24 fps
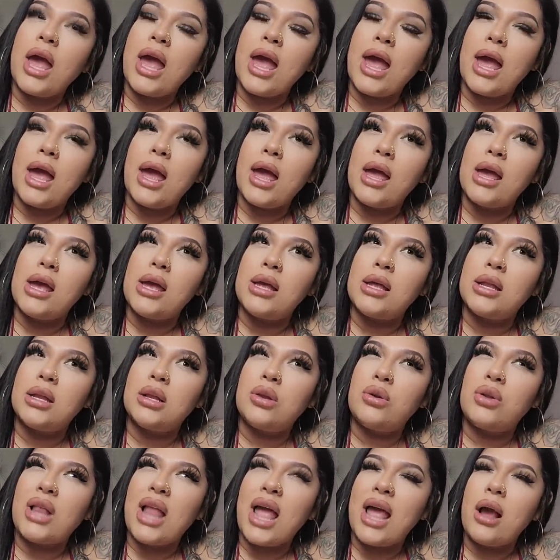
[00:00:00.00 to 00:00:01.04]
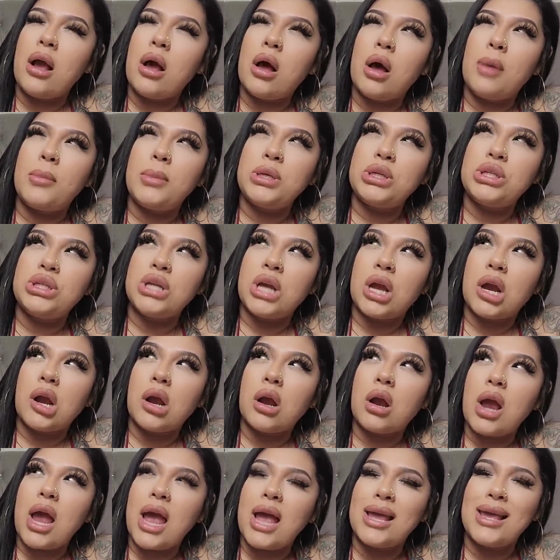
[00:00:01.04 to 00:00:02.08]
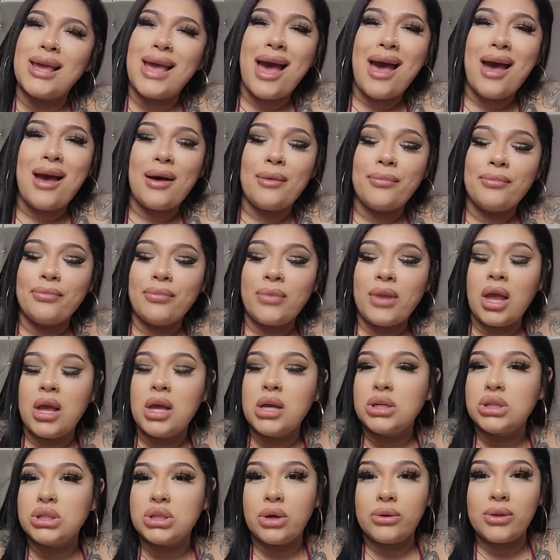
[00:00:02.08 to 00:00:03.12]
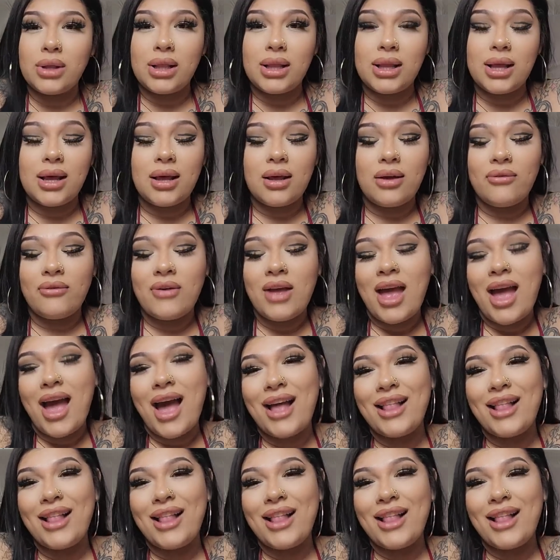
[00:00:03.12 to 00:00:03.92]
and like, comment, share, and yeah, show the love.